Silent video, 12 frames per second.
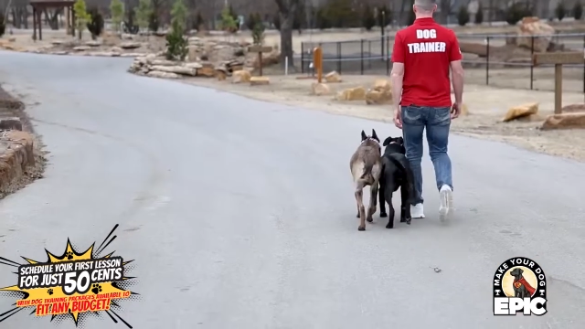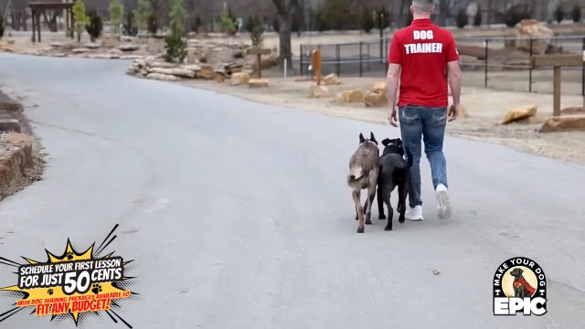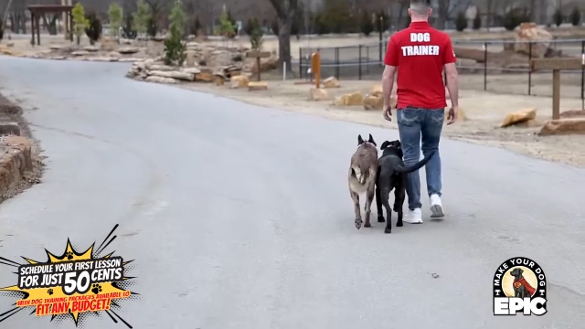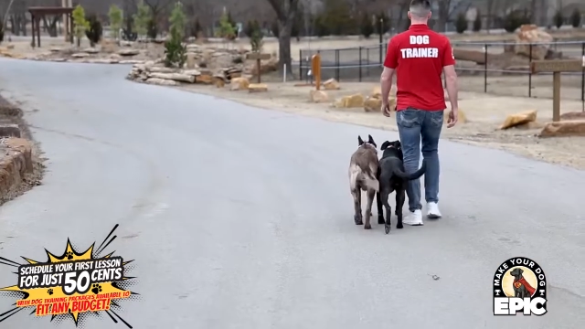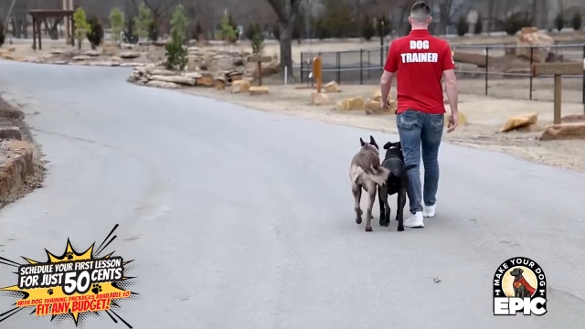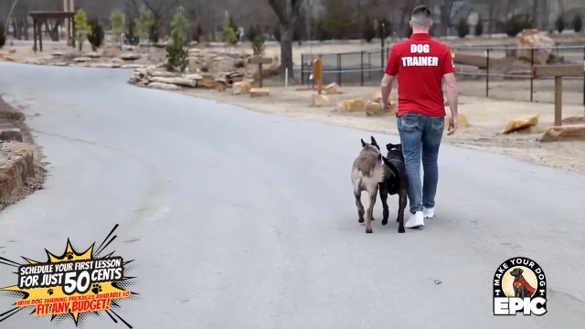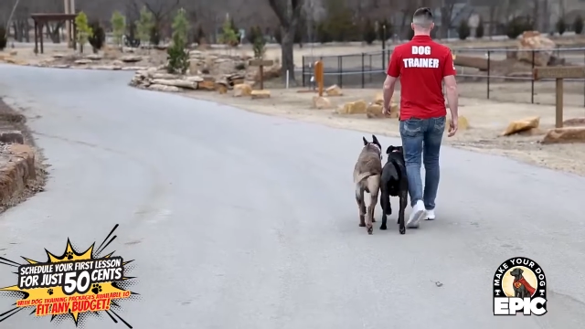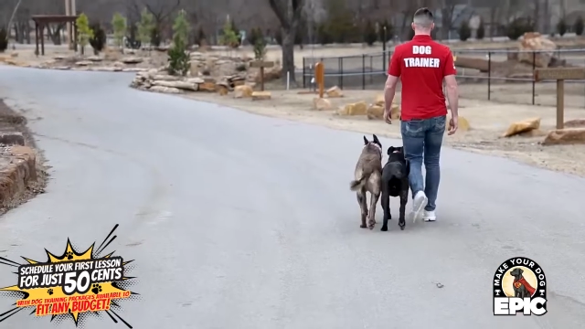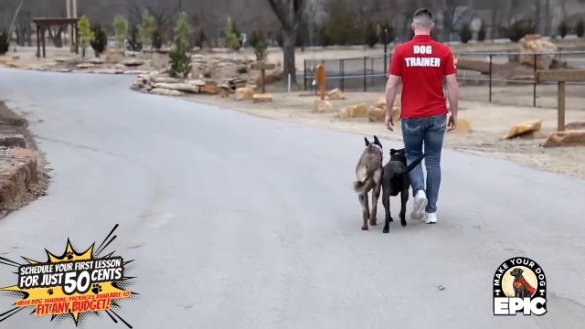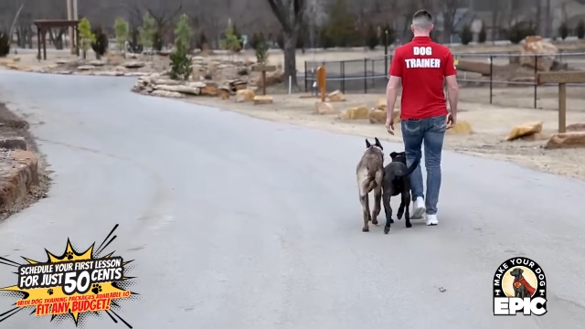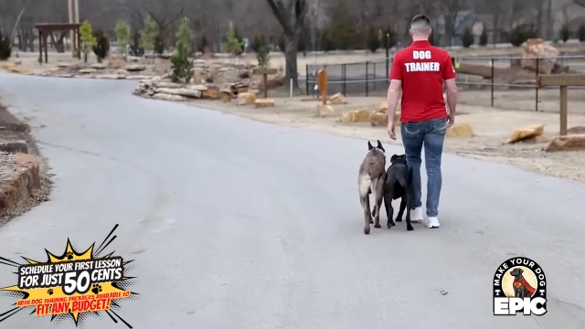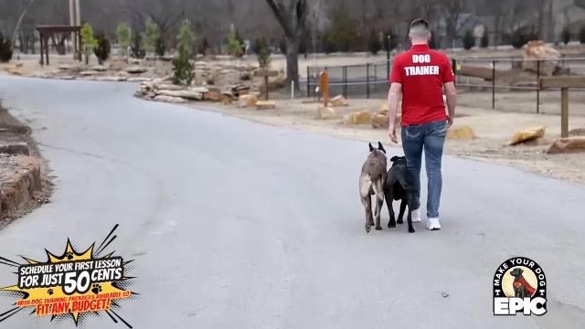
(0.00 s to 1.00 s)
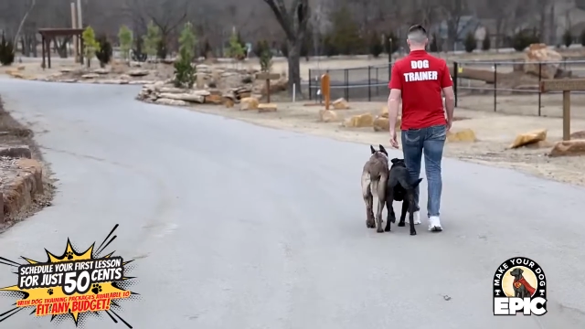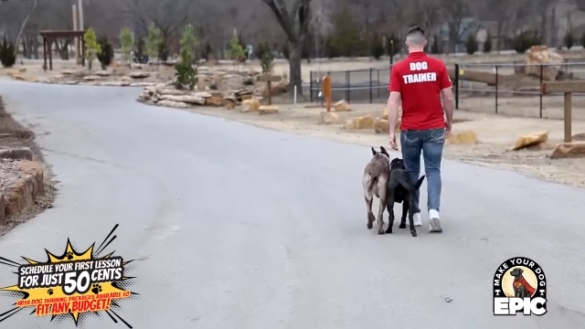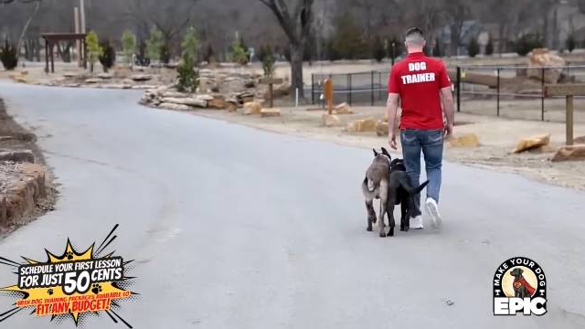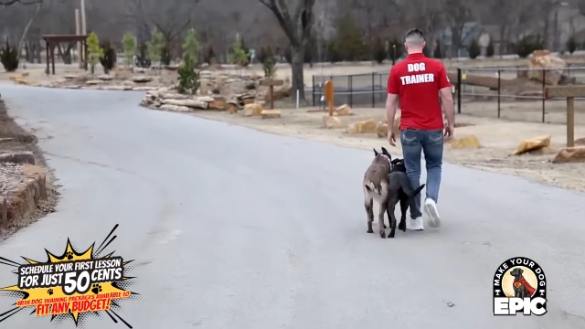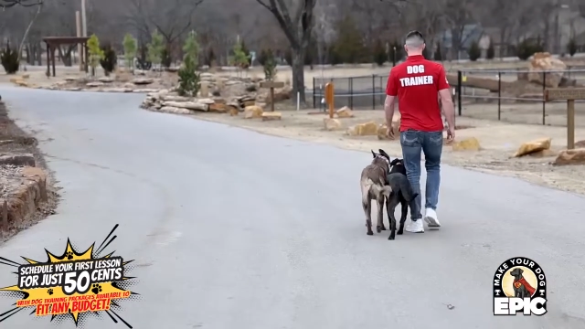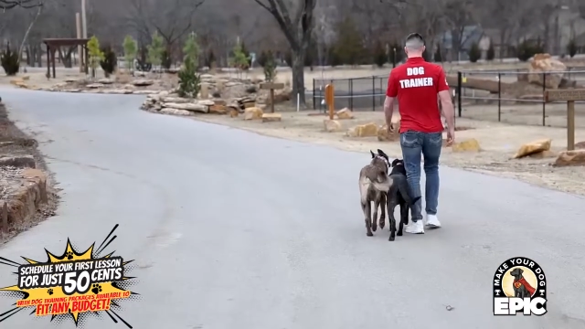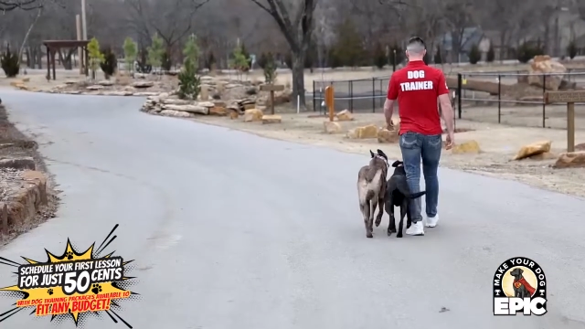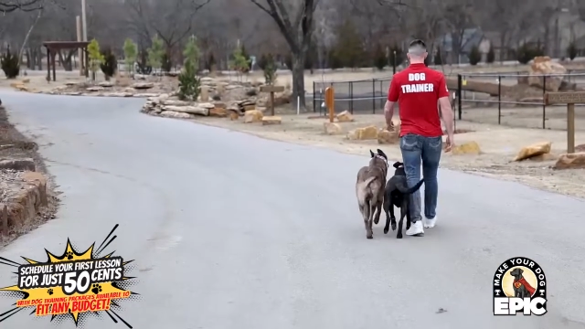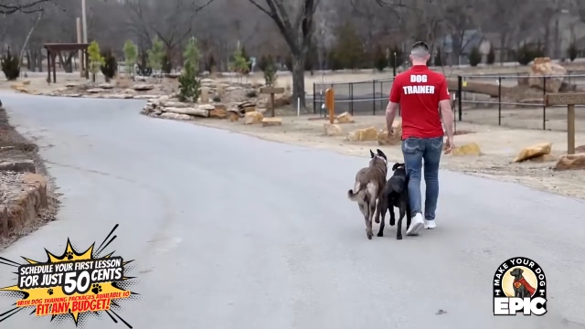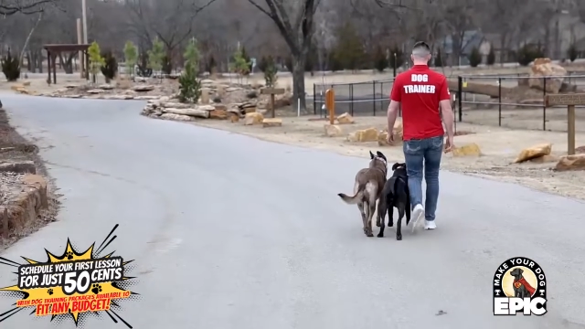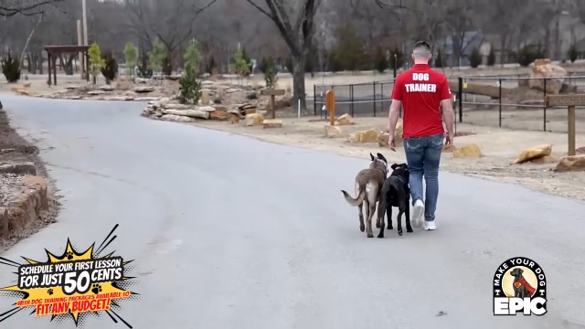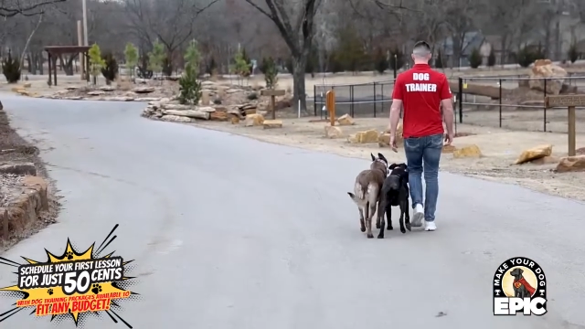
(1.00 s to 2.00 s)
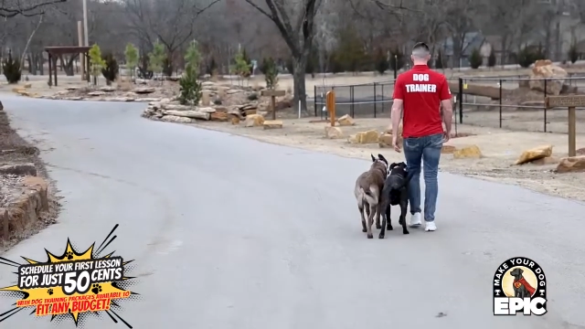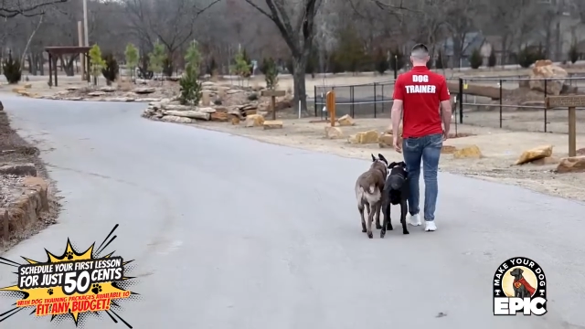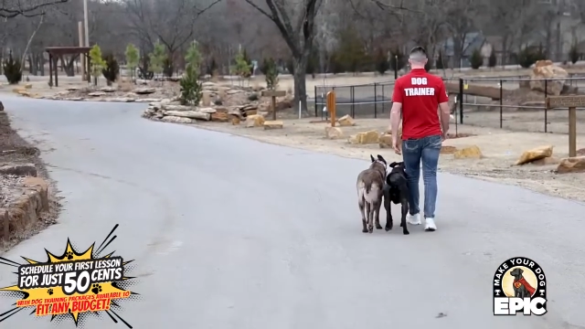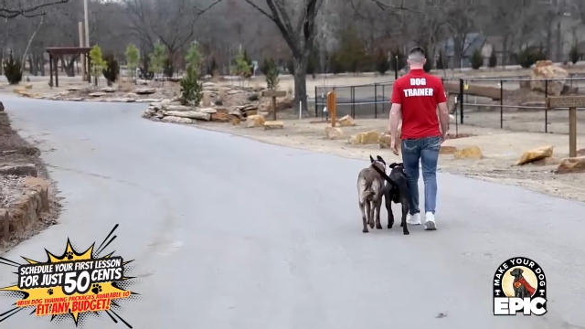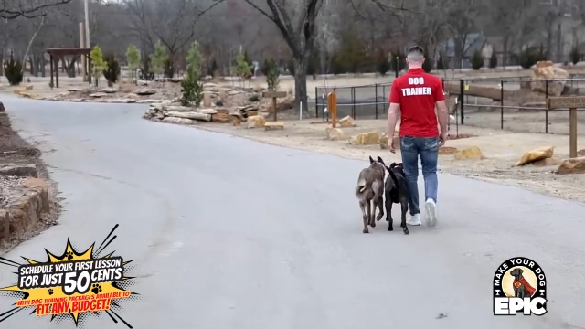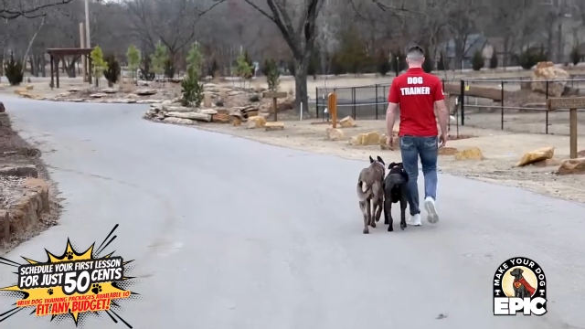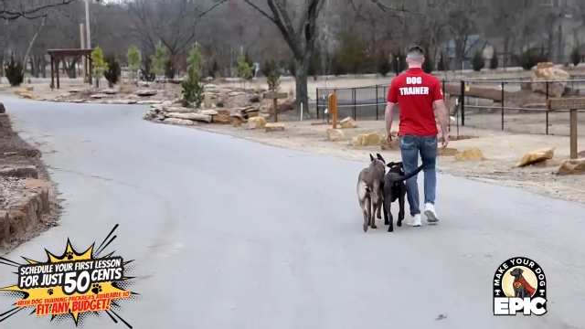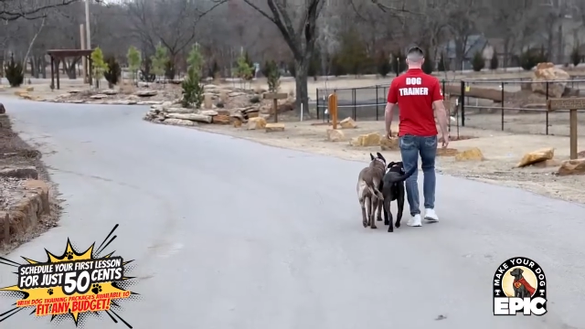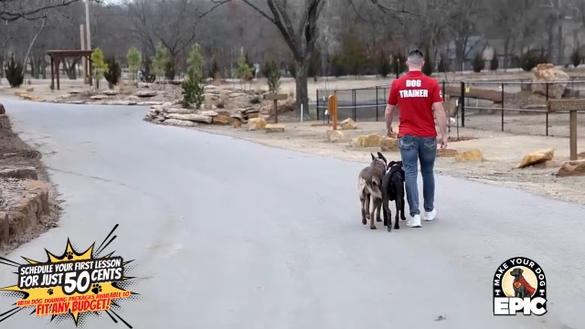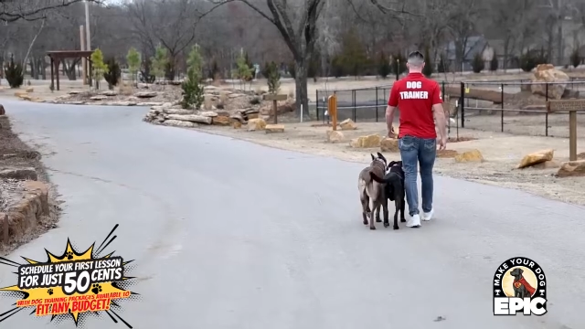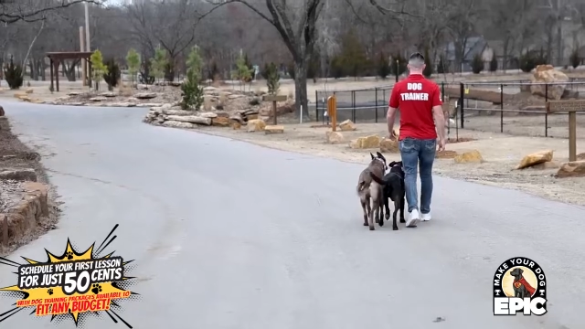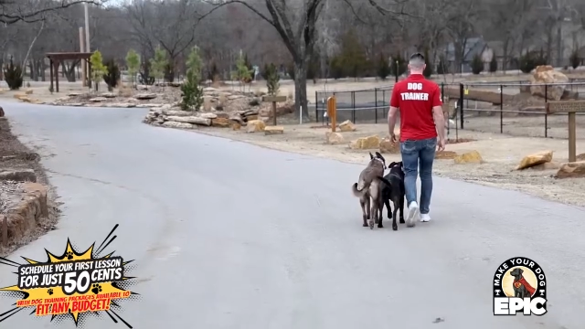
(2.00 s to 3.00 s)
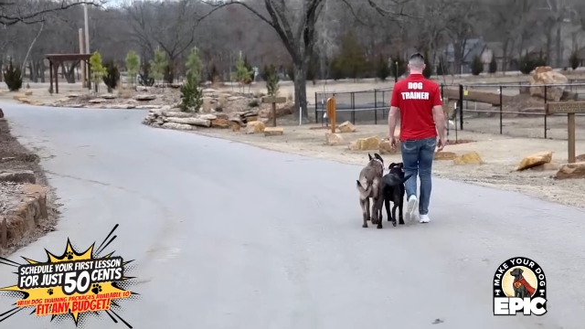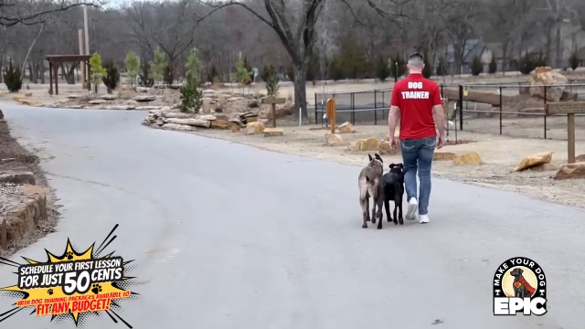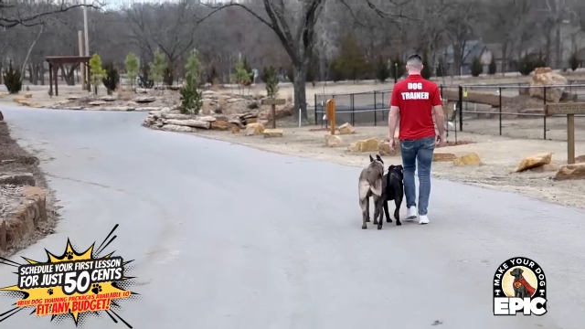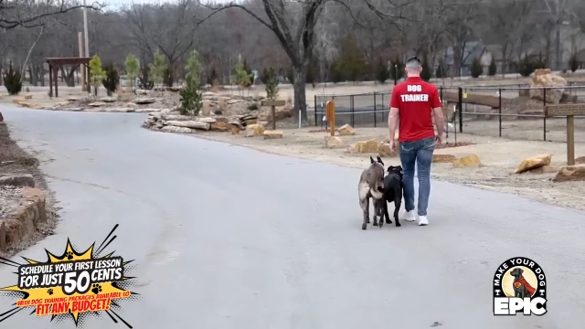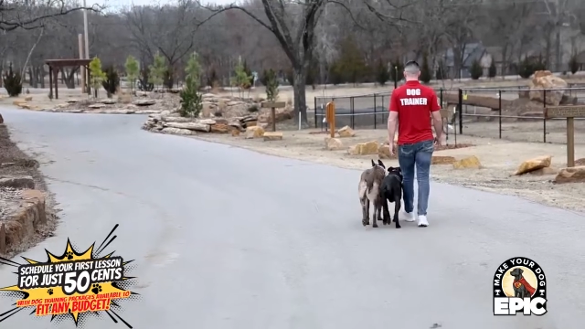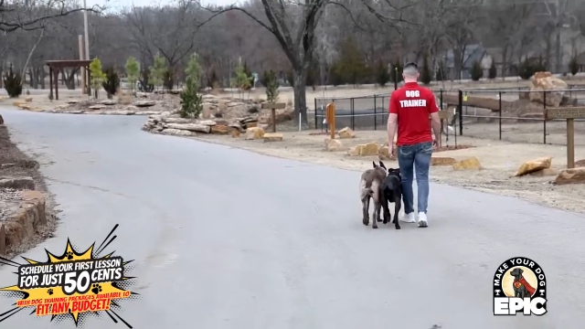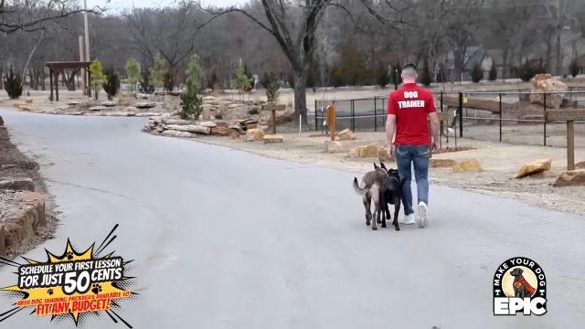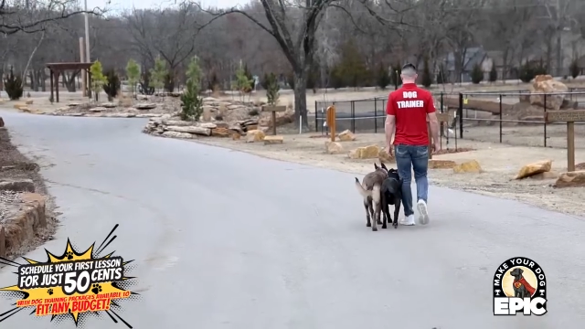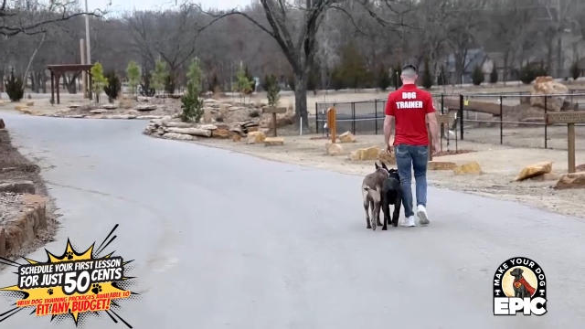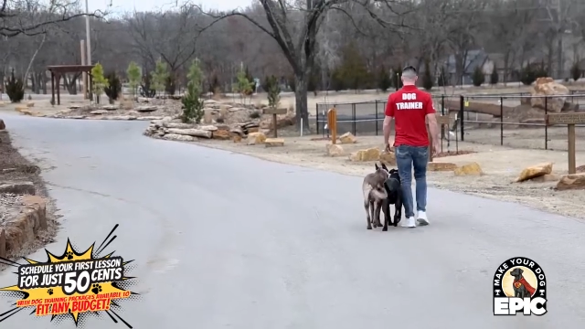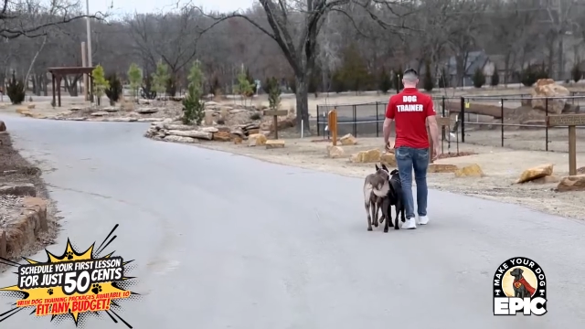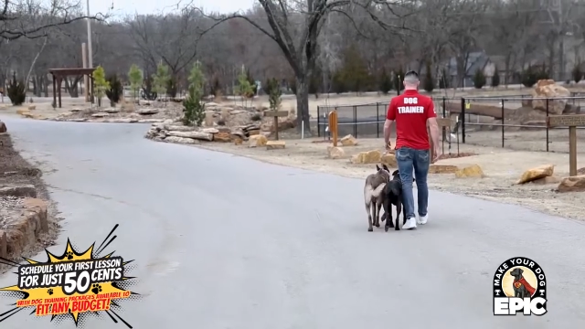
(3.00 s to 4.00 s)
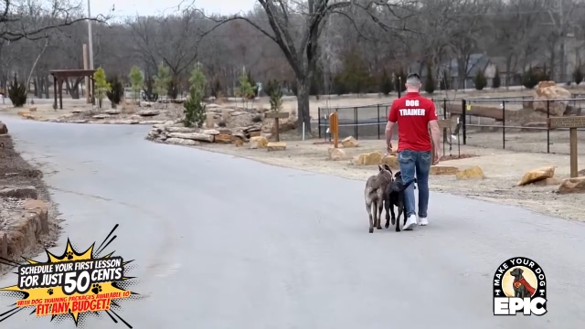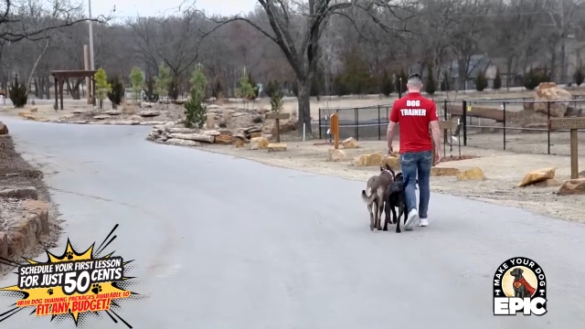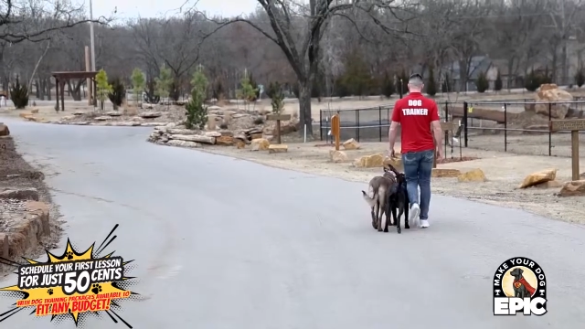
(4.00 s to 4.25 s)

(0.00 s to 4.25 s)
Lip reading: No face is visible, so there are no lips to read.